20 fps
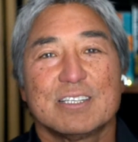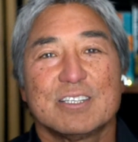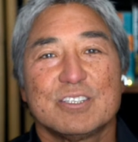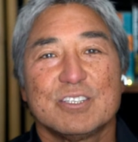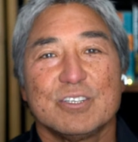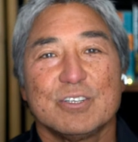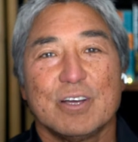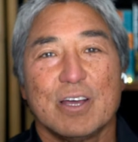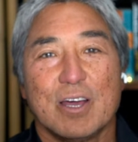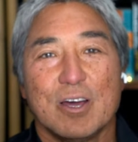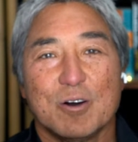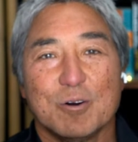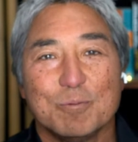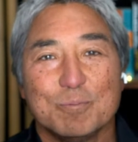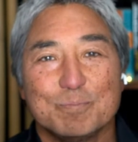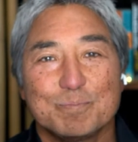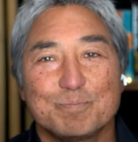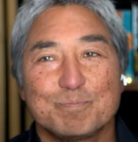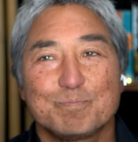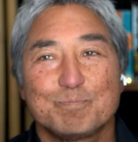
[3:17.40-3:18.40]
to
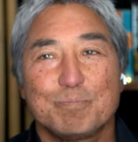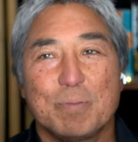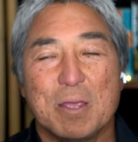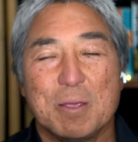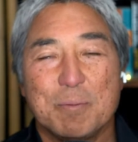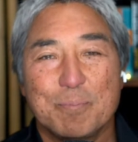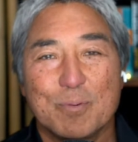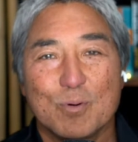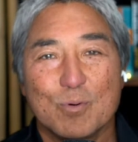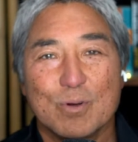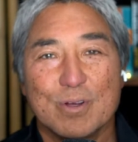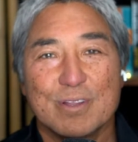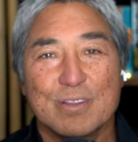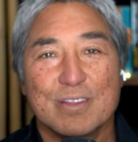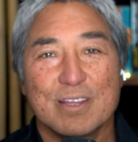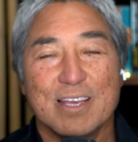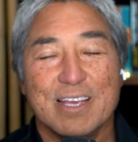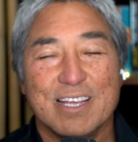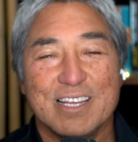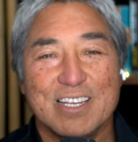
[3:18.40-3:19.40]
help people
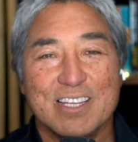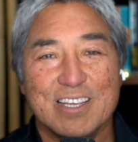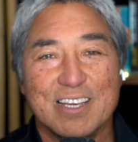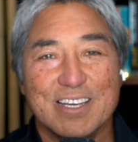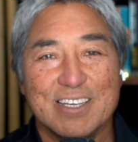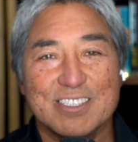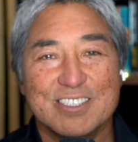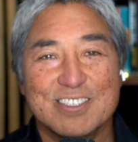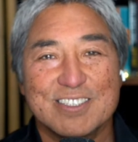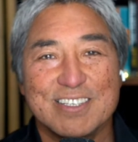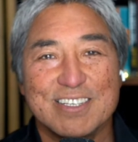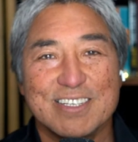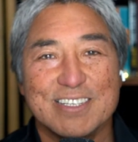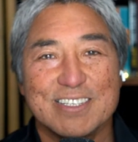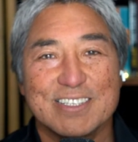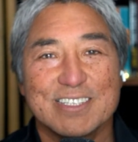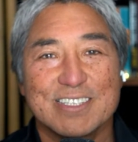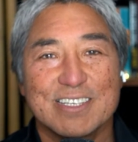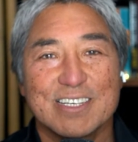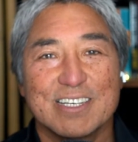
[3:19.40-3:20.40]
with
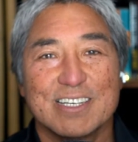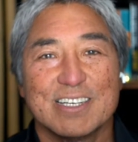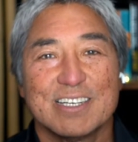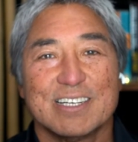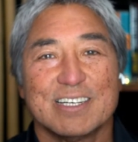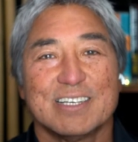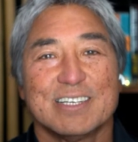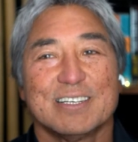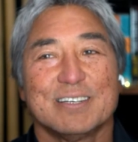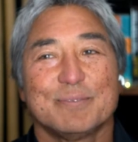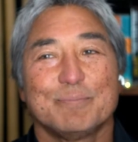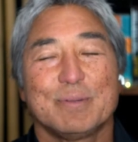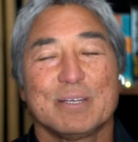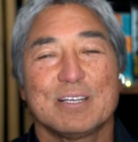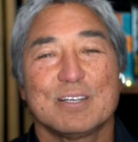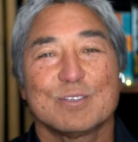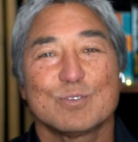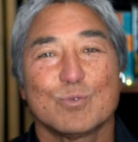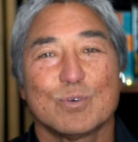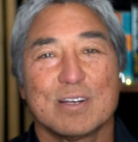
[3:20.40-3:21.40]
ADHD.
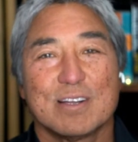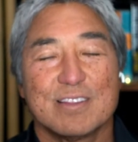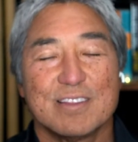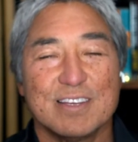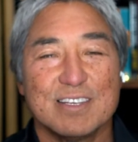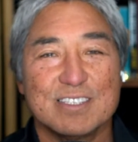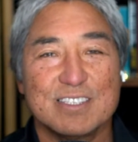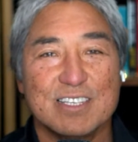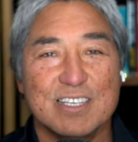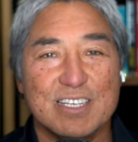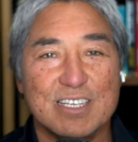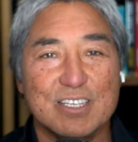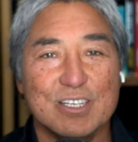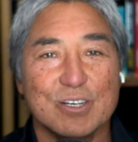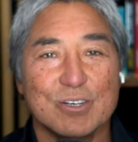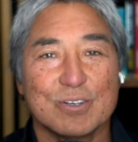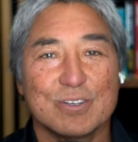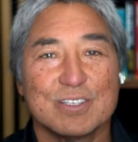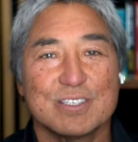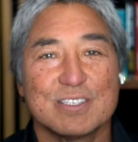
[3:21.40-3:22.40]
Because one of the things he
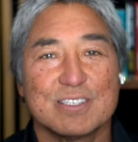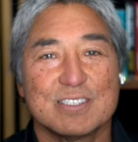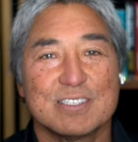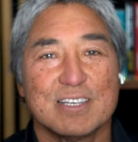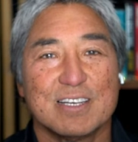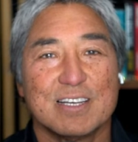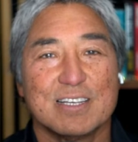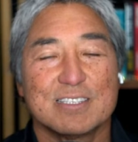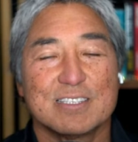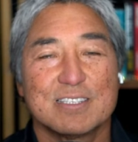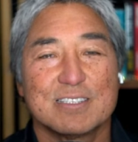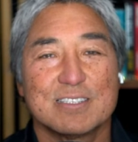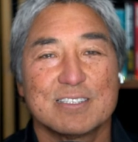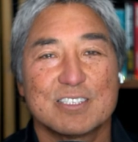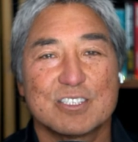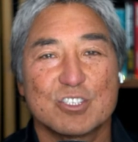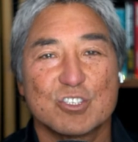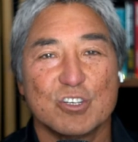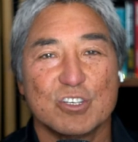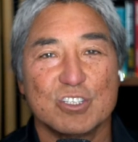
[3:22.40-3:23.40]
noticed is that
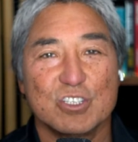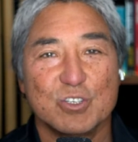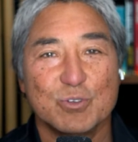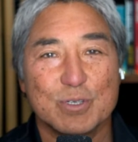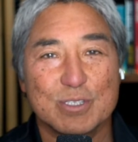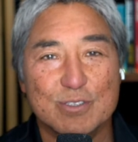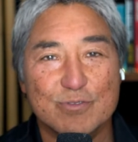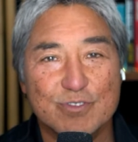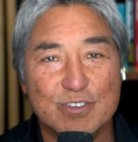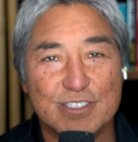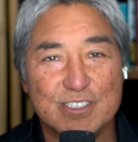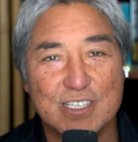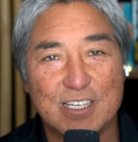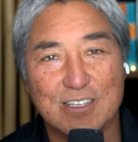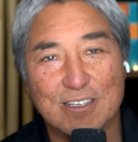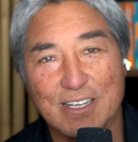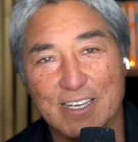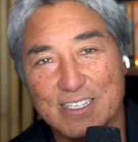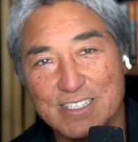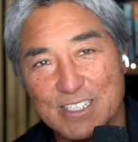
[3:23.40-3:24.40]
strenuous
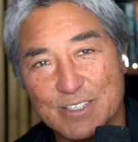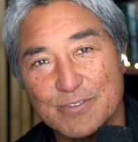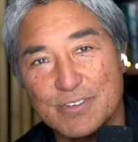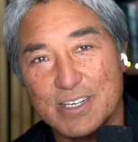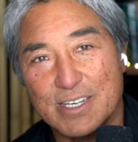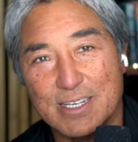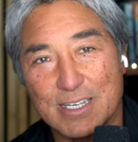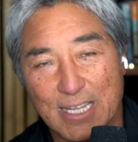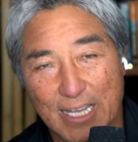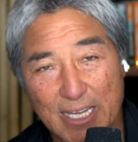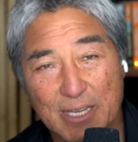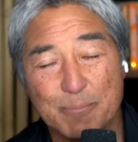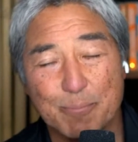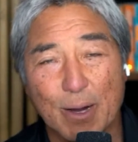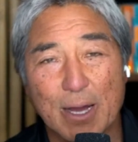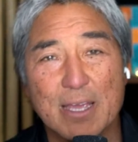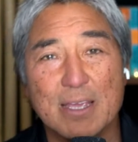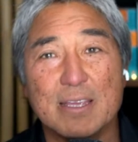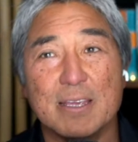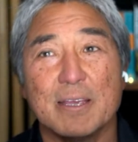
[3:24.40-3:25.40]
physical activity, like
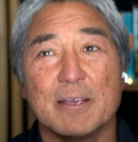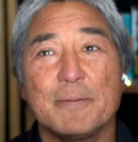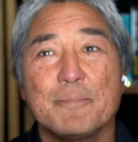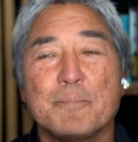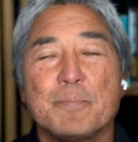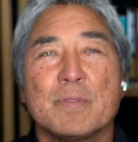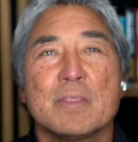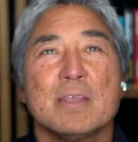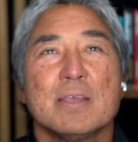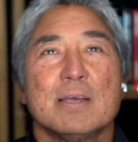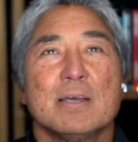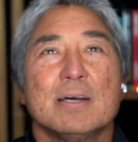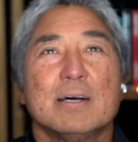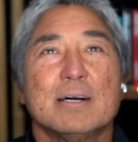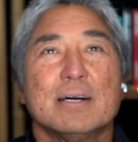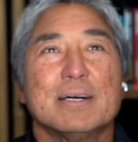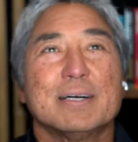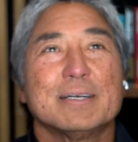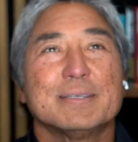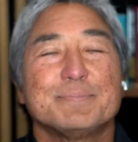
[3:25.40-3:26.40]
biking,
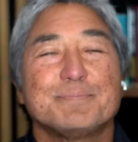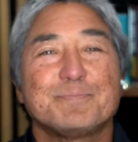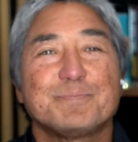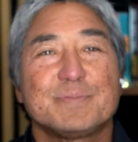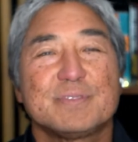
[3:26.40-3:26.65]
uh,